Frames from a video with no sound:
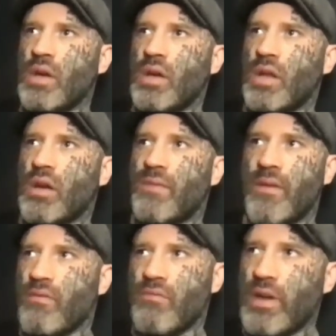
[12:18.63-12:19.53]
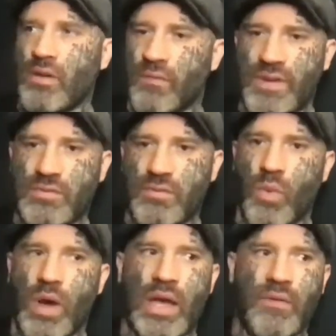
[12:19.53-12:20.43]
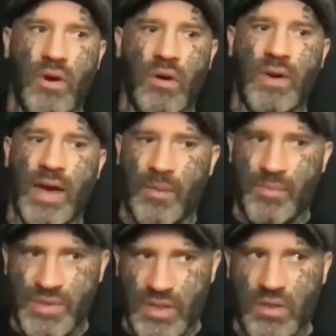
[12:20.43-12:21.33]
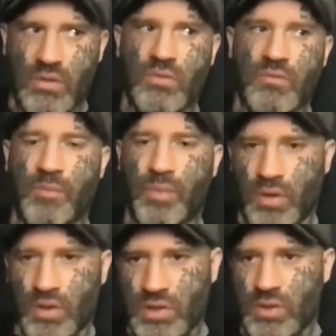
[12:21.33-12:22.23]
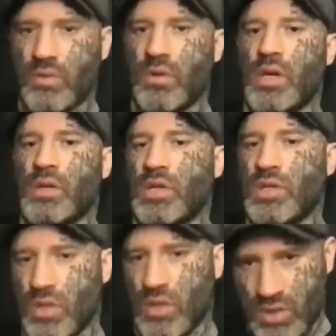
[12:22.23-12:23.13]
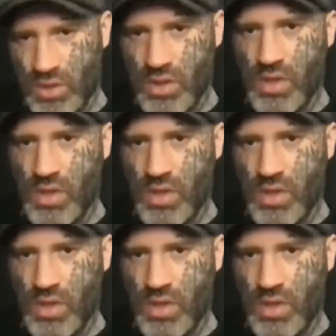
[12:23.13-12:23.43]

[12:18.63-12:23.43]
a very real, visceral wave of absolute repulsion and disgust